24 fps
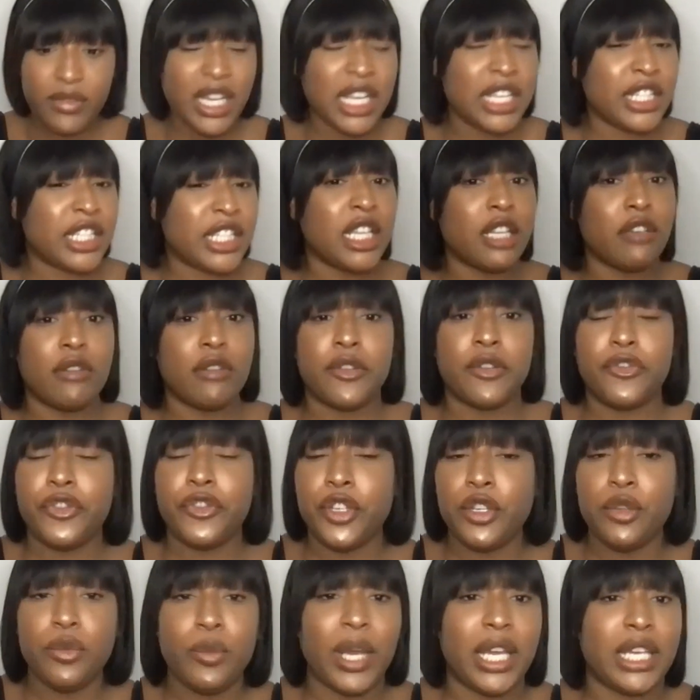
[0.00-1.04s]
And so there are a
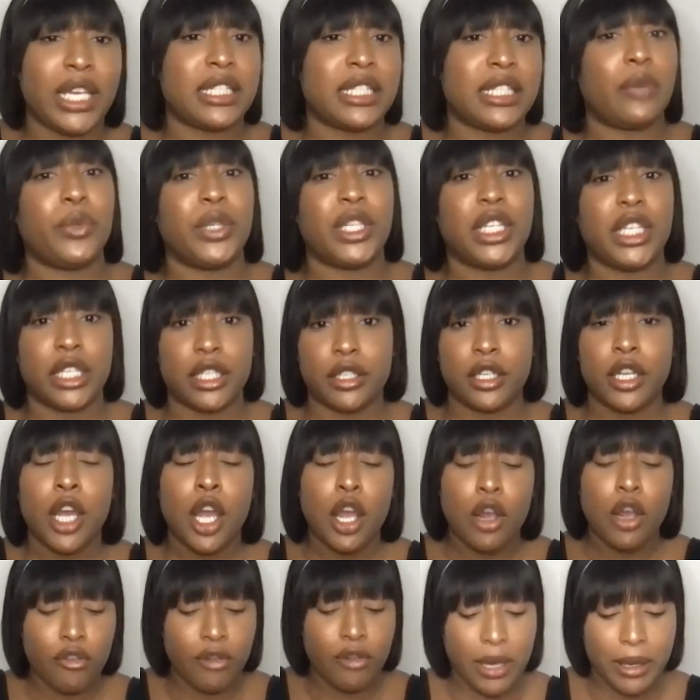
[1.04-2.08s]
few ways that we can
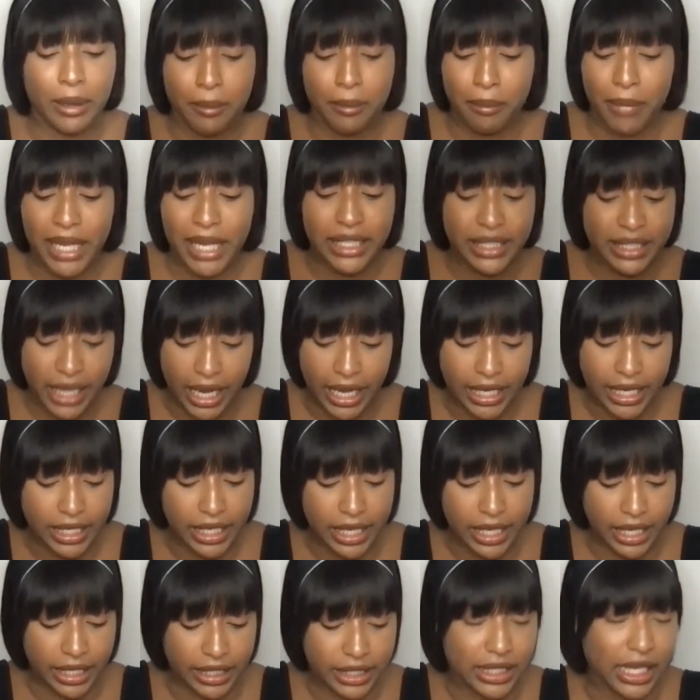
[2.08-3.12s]

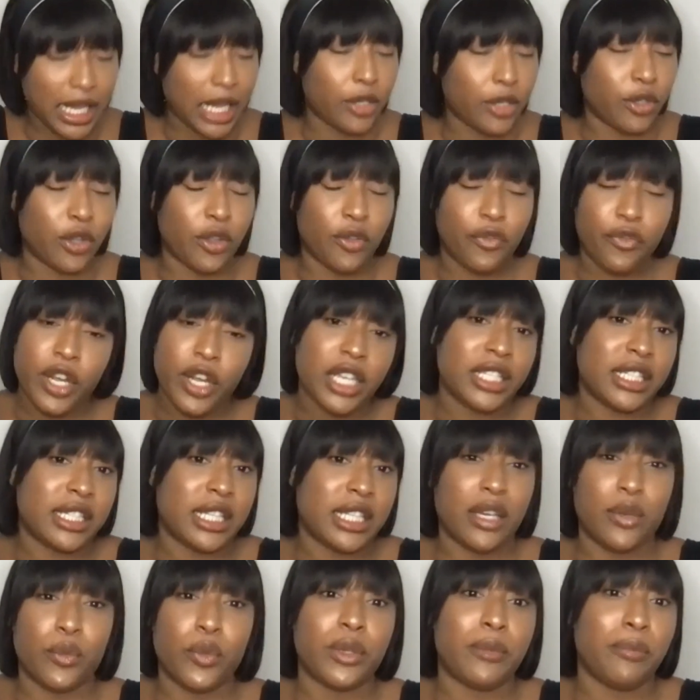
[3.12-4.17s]
maintain this. And the first
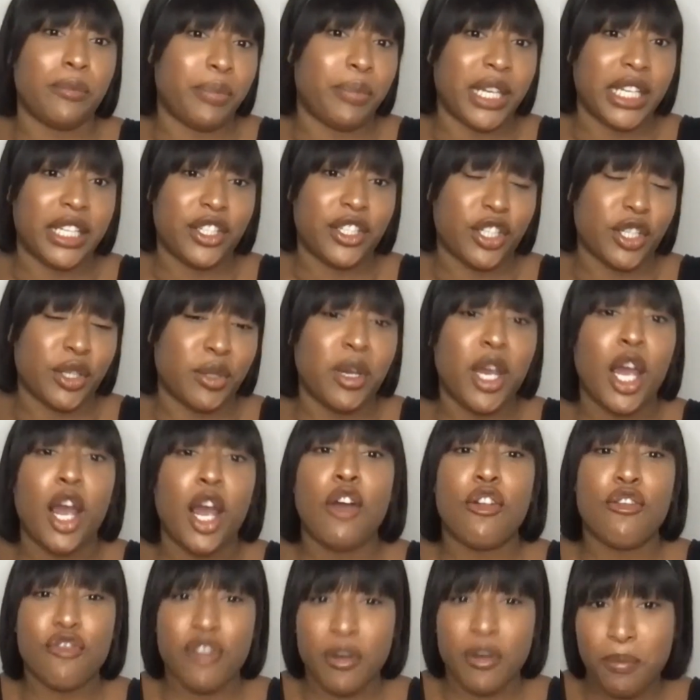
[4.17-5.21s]
thing would be to
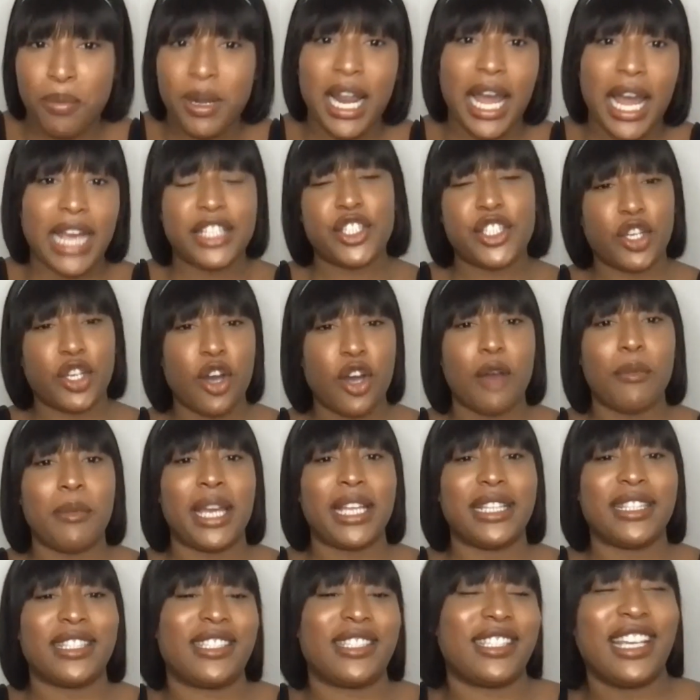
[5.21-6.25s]
reply to
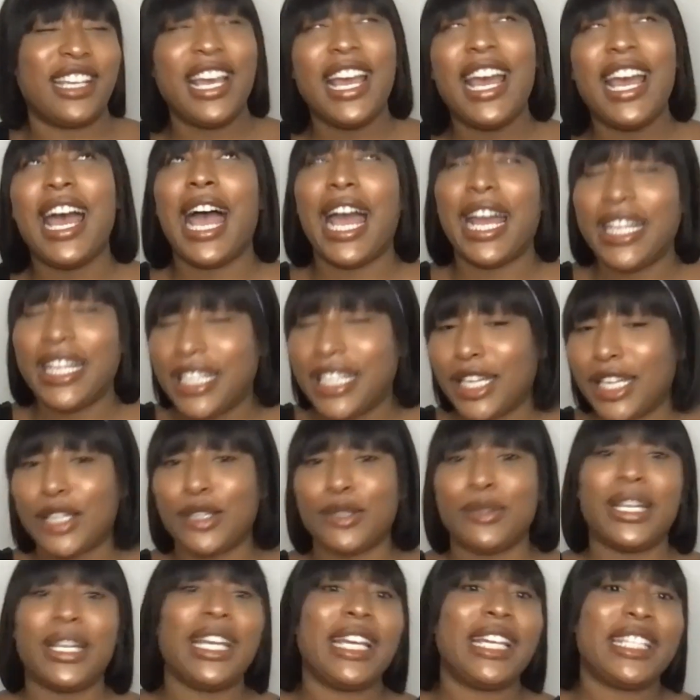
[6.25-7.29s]
comments. I
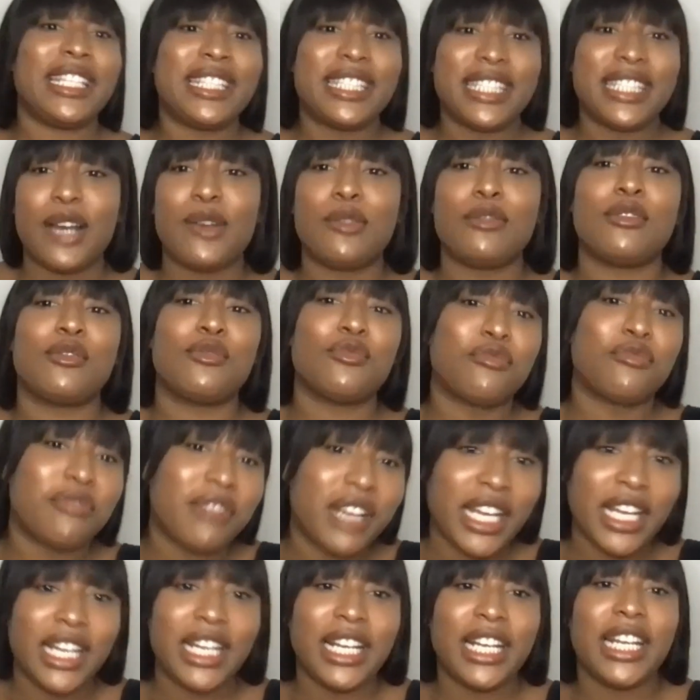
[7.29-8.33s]
know it sounds
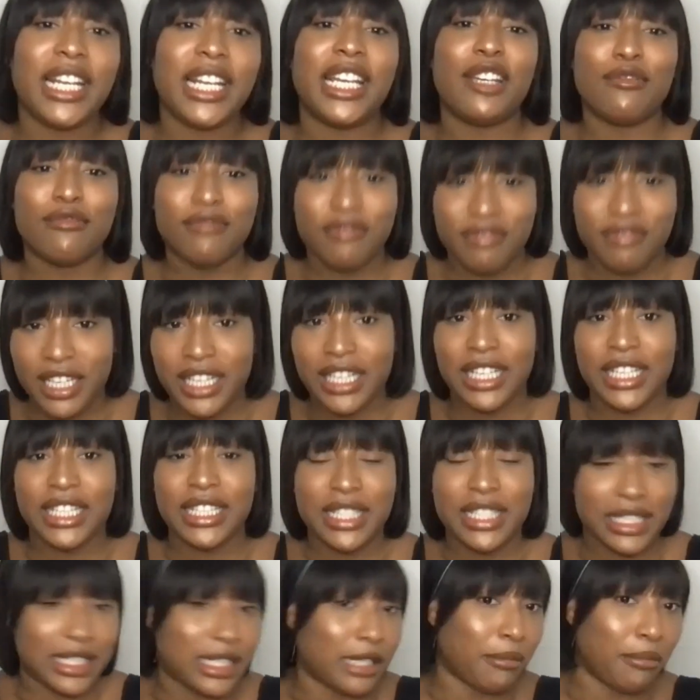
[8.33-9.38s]
really, really
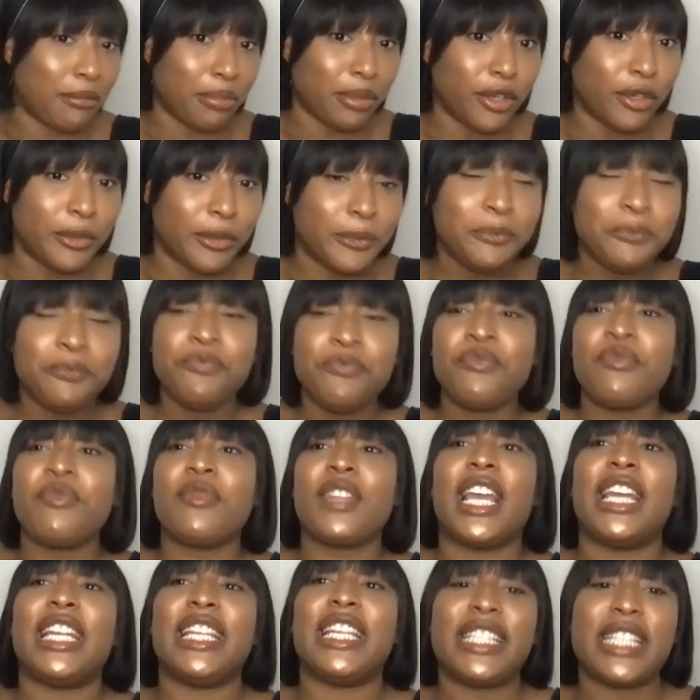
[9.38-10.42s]
simple
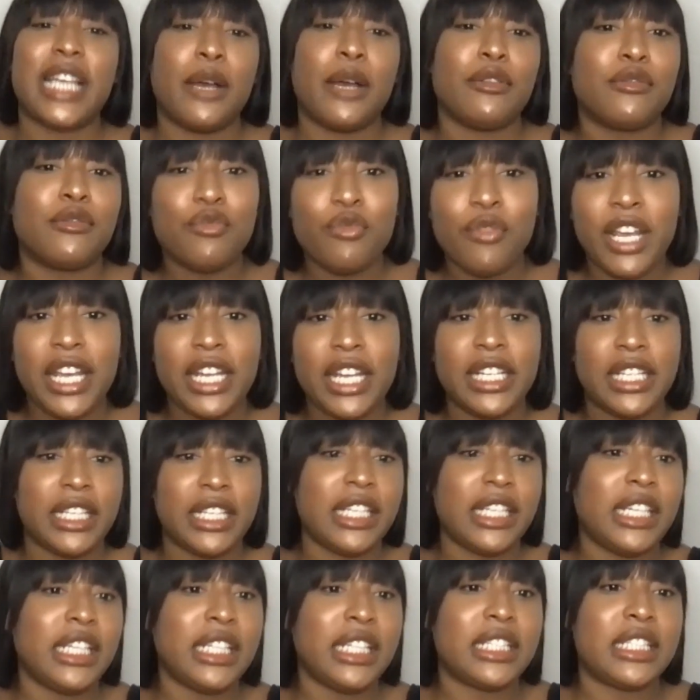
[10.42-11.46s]
and it sounds really
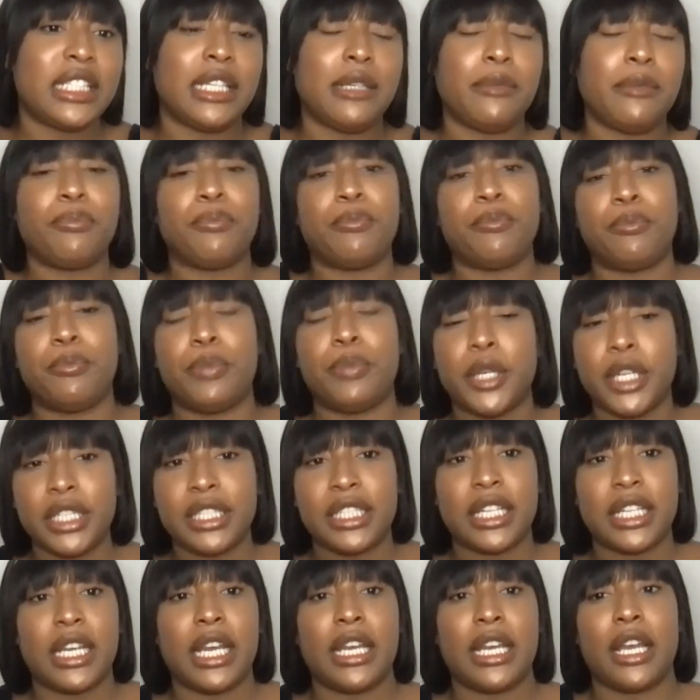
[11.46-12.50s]
easy,
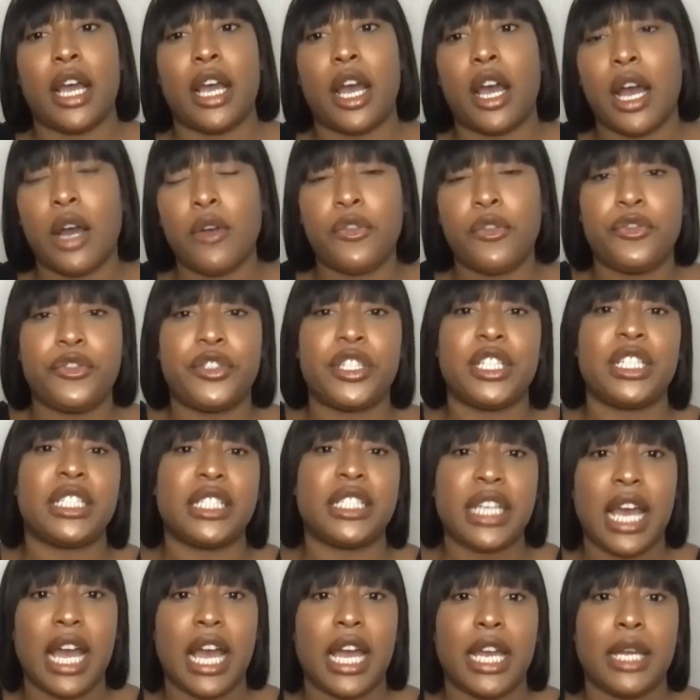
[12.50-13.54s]
but
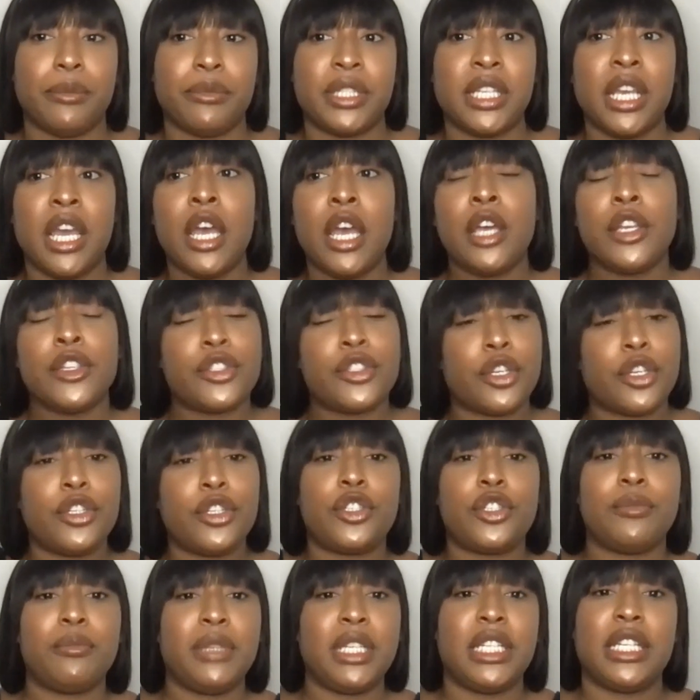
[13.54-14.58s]
oftentimes
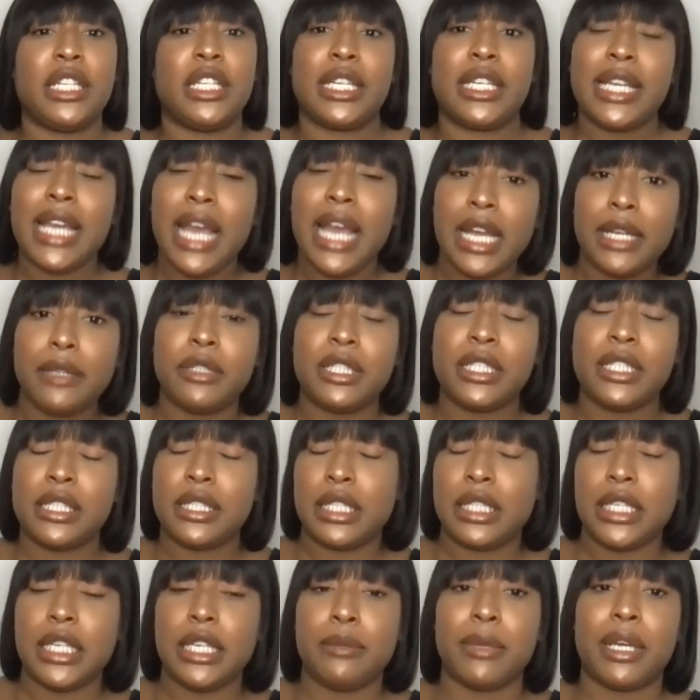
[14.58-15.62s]
social media can
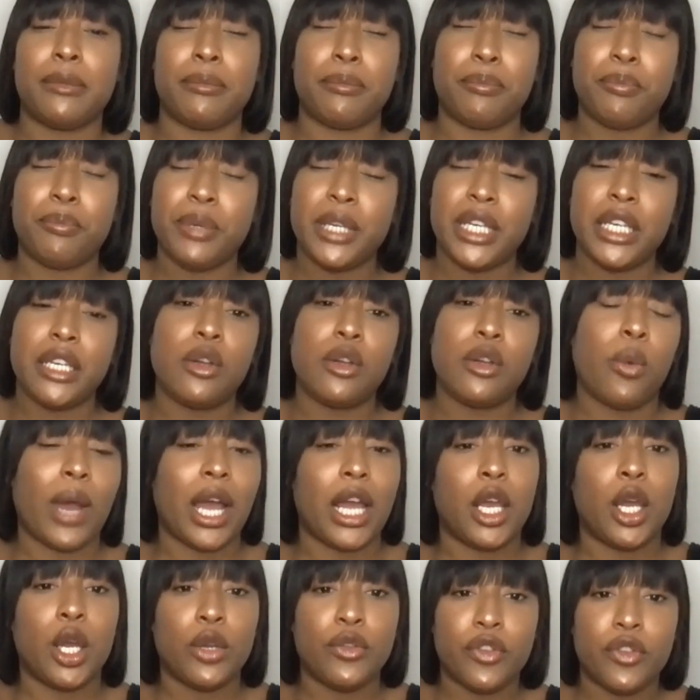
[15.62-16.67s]
seem and be
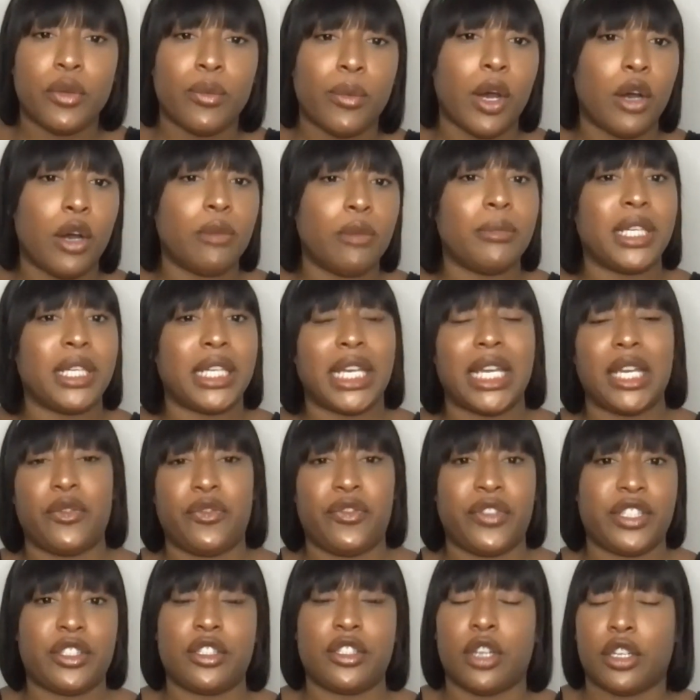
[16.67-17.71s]
quite overwhelming if
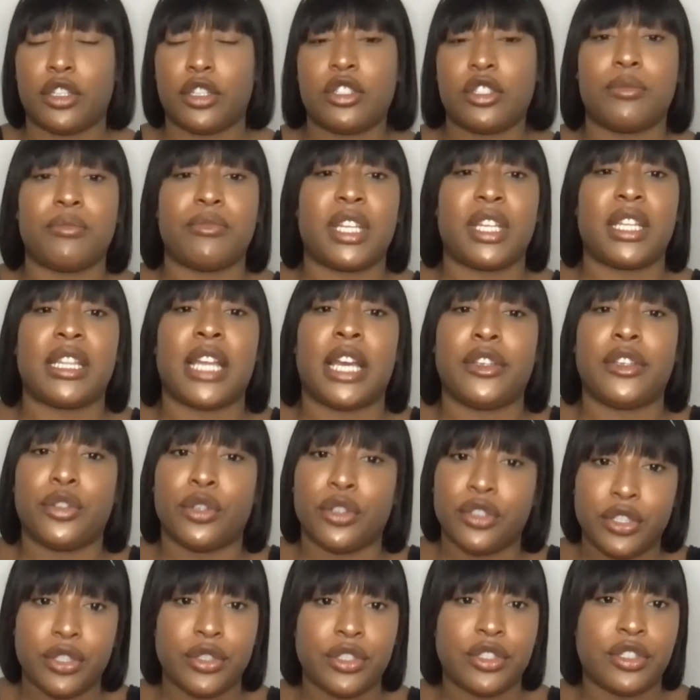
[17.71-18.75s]
it's not something that you're
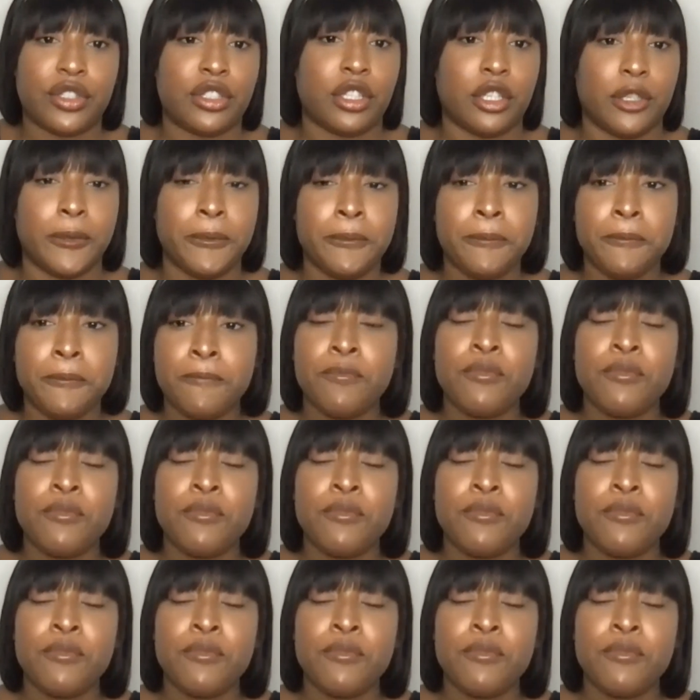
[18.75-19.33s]
used to.